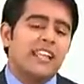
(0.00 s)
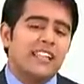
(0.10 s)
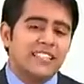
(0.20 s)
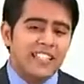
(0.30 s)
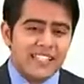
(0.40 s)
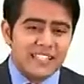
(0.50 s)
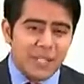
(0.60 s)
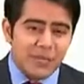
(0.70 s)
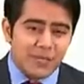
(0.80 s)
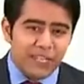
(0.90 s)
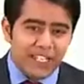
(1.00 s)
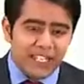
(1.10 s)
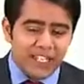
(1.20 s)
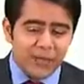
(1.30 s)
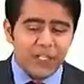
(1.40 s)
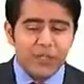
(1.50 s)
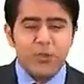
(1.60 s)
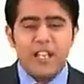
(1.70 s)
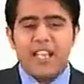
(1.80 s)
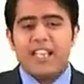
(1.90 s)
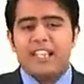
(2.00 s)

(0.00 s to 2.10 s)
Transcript: dx is simply equal to